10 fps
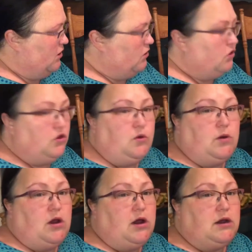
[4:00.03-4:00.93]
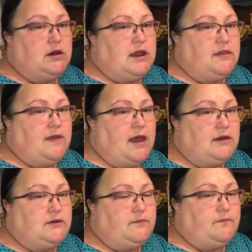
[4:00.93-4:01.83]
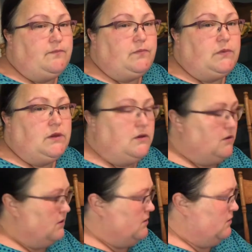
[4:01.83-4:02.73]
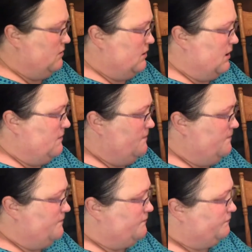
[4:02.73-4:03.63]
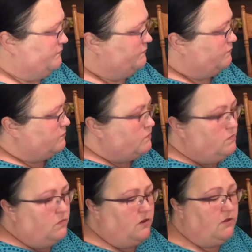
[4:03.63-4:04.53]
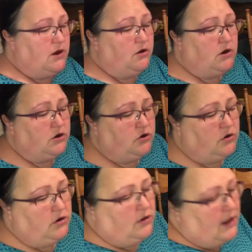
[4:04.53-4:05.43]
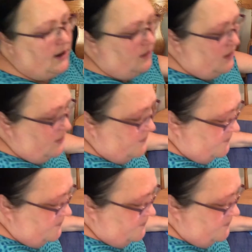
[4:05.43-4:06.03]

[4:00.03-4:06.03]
glue it on like that. Okay. Then you're going to turn your light on.